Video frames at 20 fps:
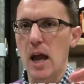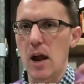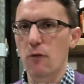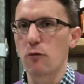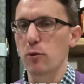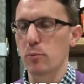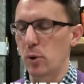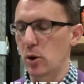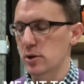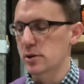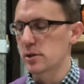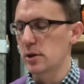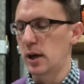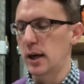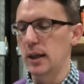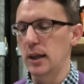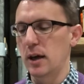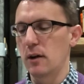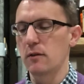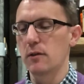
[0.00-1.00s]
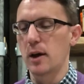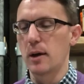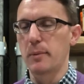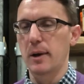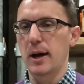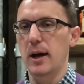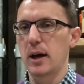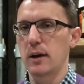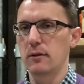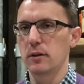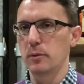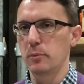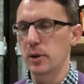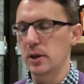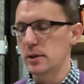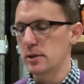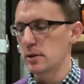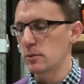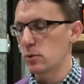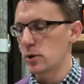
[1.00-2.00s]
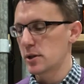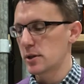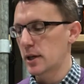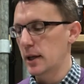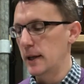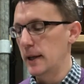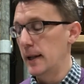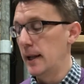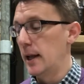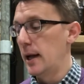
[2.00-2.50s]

every box that I love about a heavily peated whiskey.